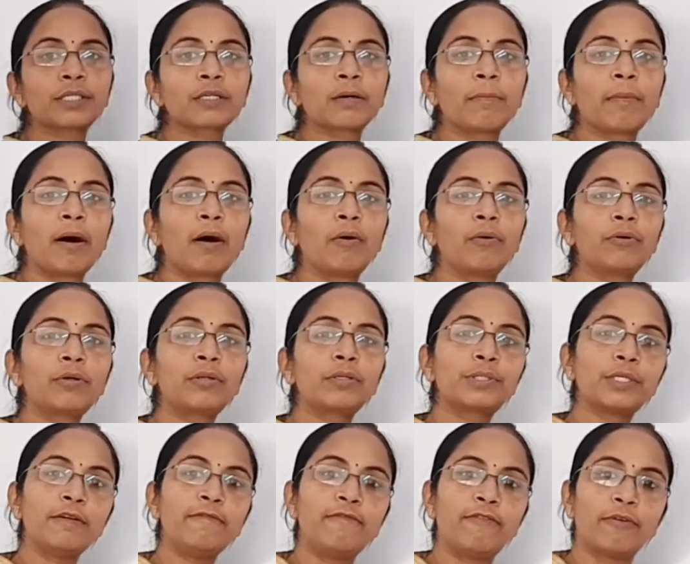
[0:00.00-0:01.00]
about
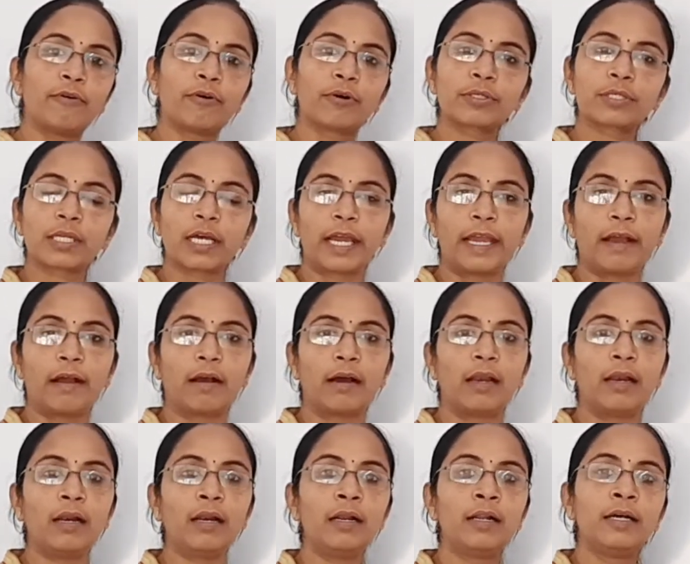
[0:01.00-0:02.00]
C4
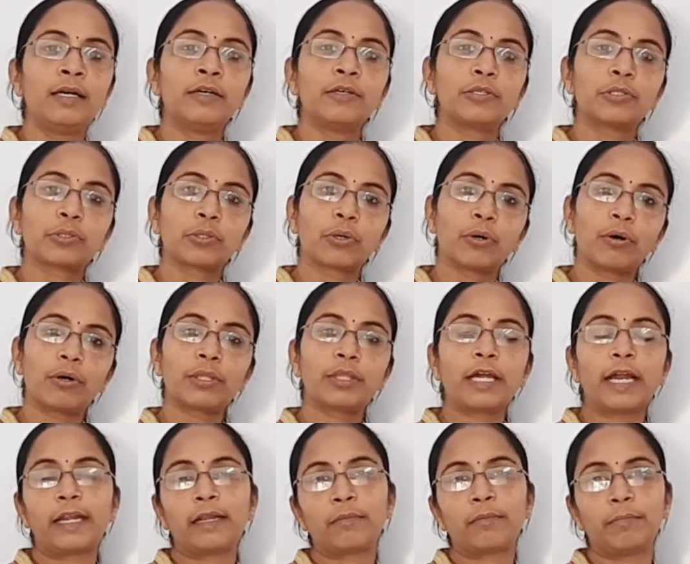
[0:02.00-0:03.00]
cycle, so
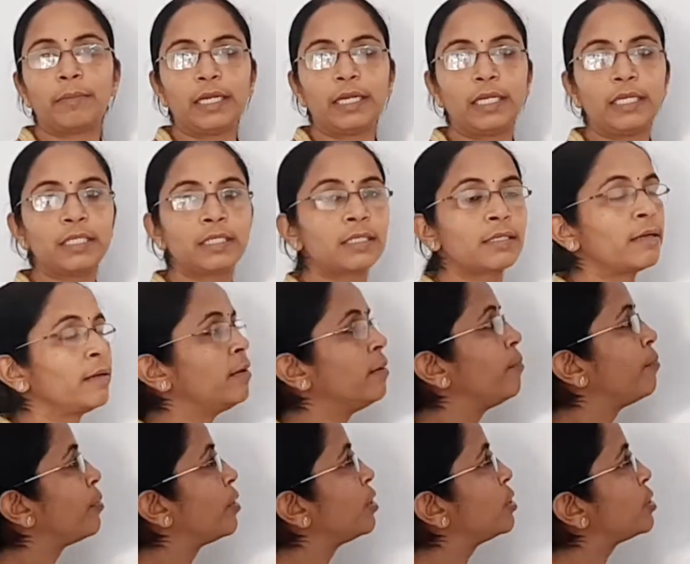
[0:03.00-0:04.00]
that means
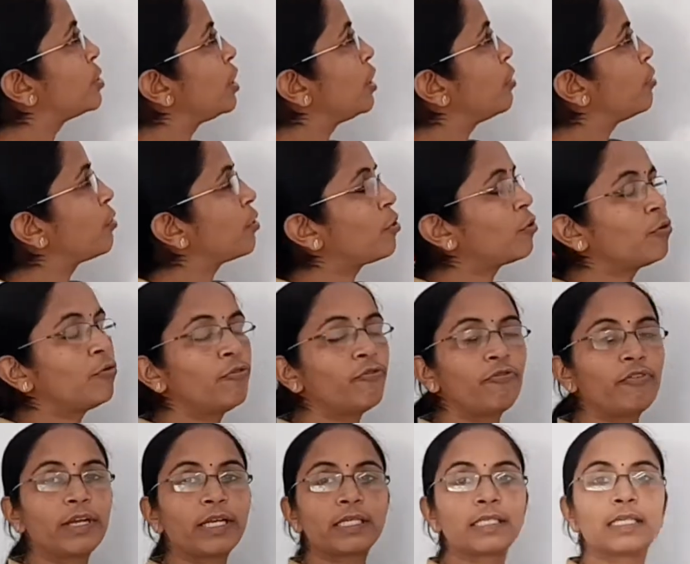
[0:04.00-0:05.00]
the CO2
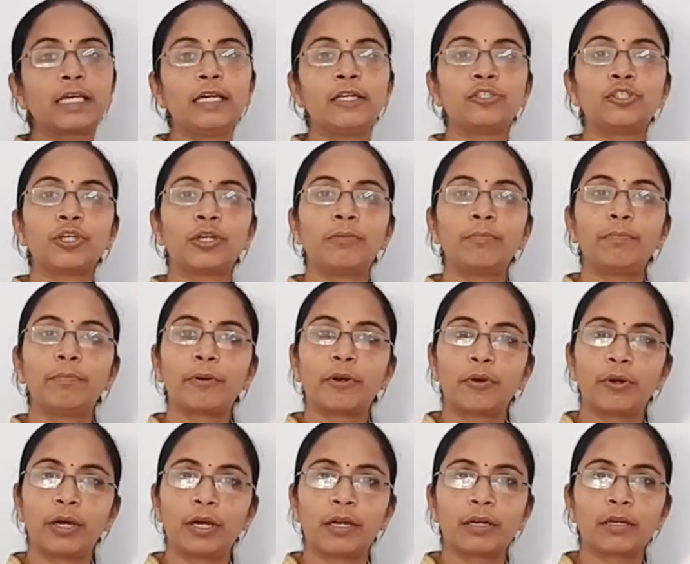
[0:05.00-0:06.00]
fixation
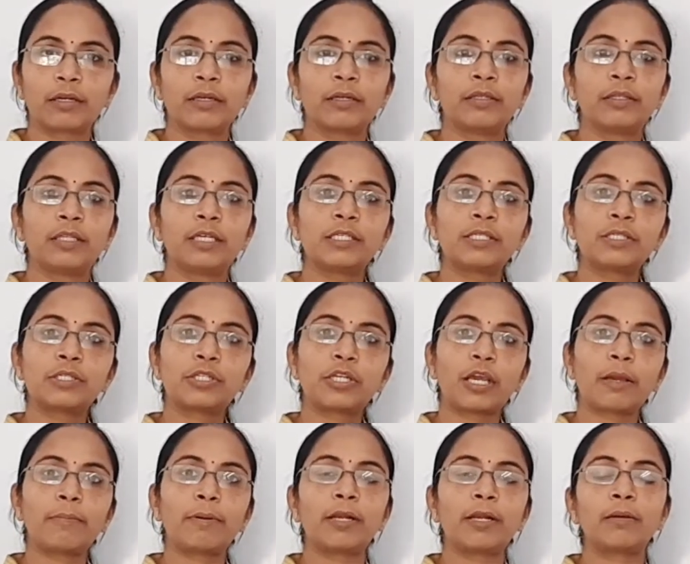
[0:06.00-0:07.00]
product, the
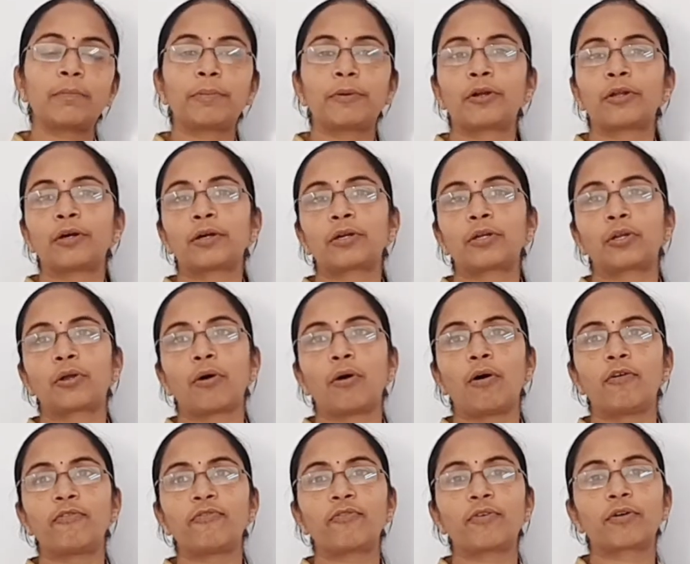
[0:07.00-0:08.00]
stable product
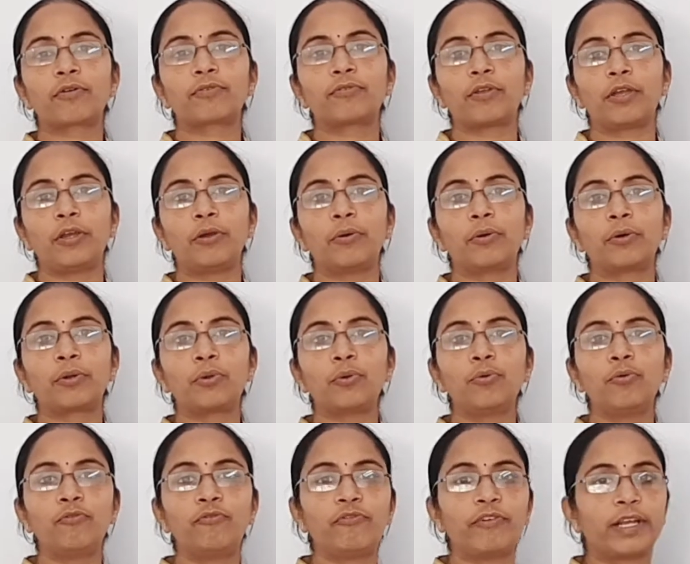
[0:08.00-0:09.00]
of
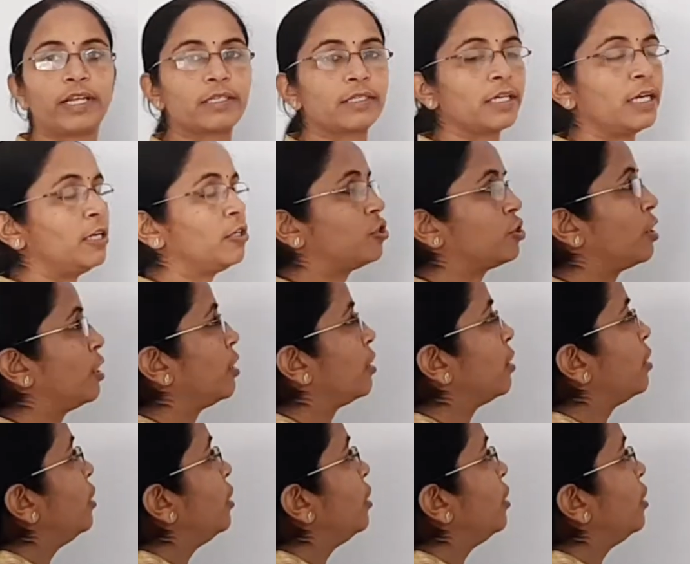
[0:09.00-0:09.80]
CO2 fixation.